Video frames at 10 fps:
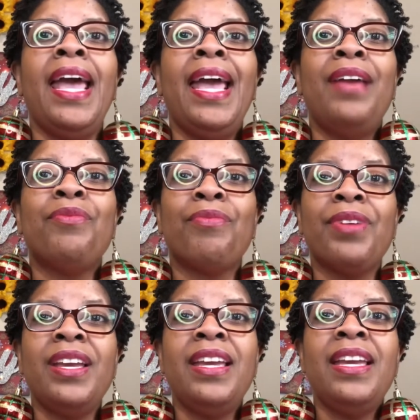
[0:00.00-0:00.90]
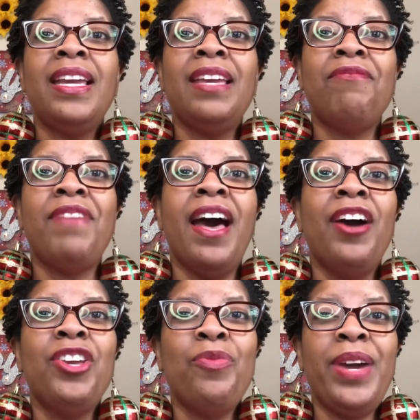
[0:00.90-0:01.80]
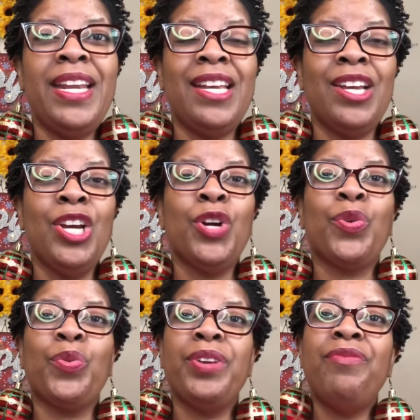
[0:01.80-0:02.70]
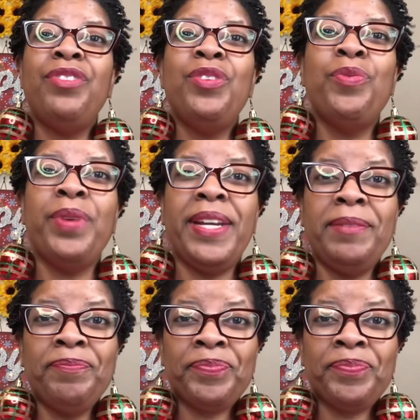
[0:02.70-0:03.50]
and re evaluating, reviewing